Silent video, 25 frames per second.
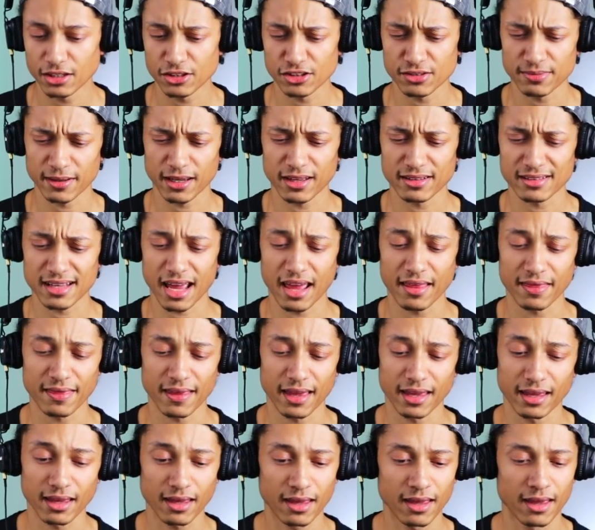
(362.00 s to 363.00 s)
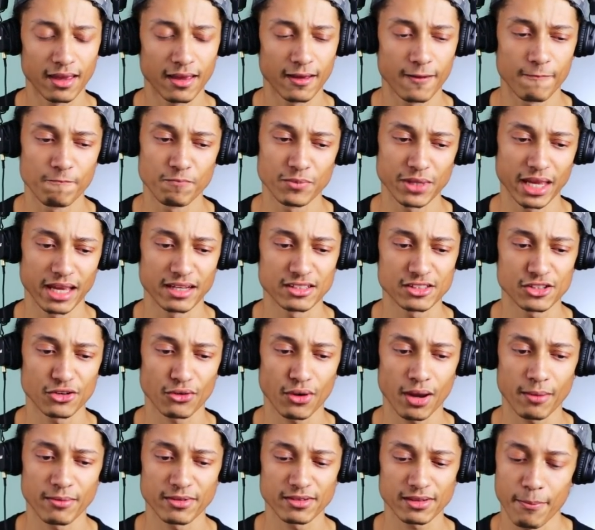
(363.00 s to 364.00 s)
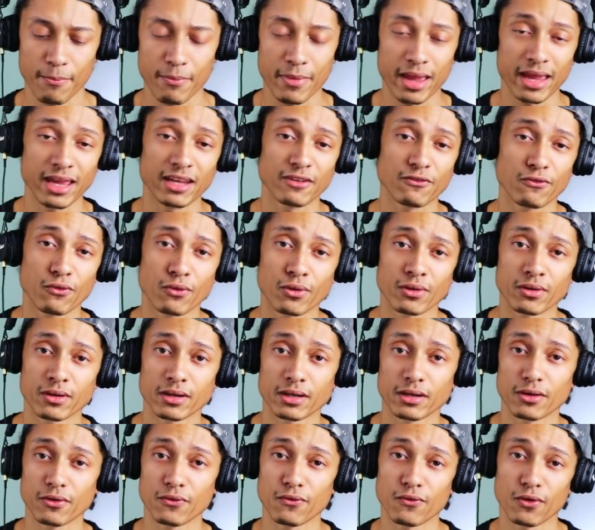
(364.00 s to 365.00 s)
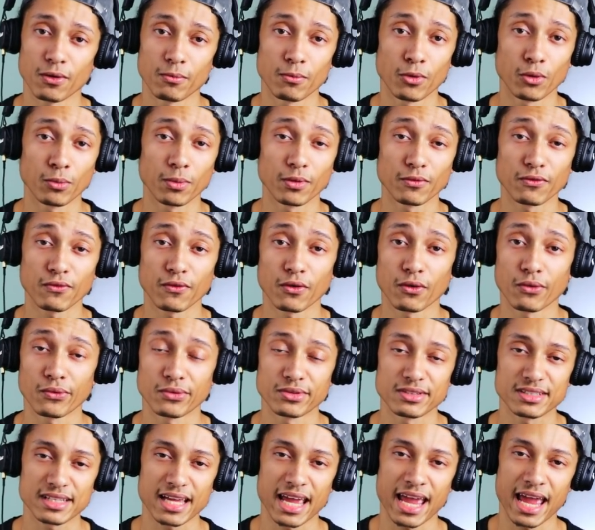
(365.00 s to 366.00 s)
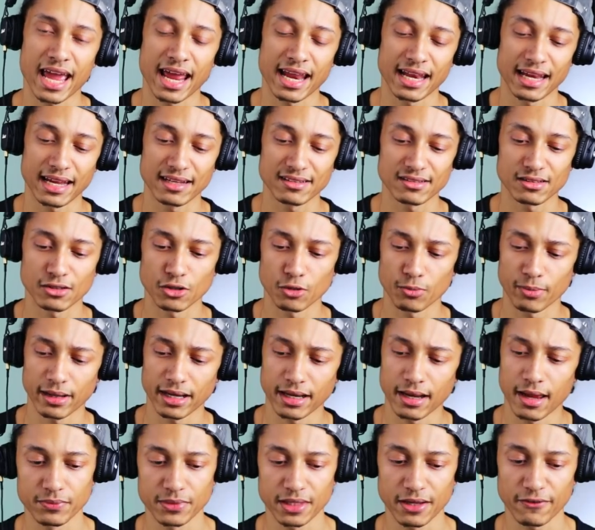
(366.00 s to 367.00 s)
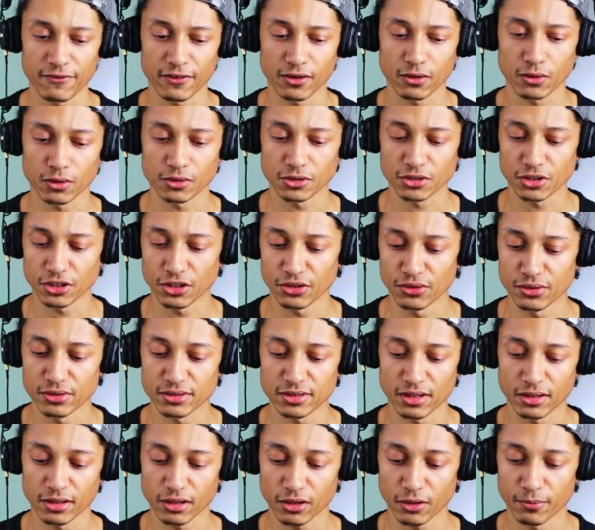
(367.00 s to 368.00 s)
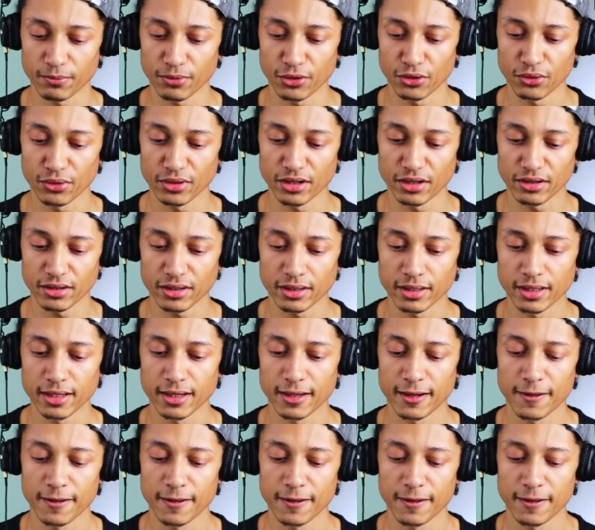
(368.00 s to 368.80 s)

just because I think Instagram is made for, for mobile phones and it's a little bit difficult to use on the computer.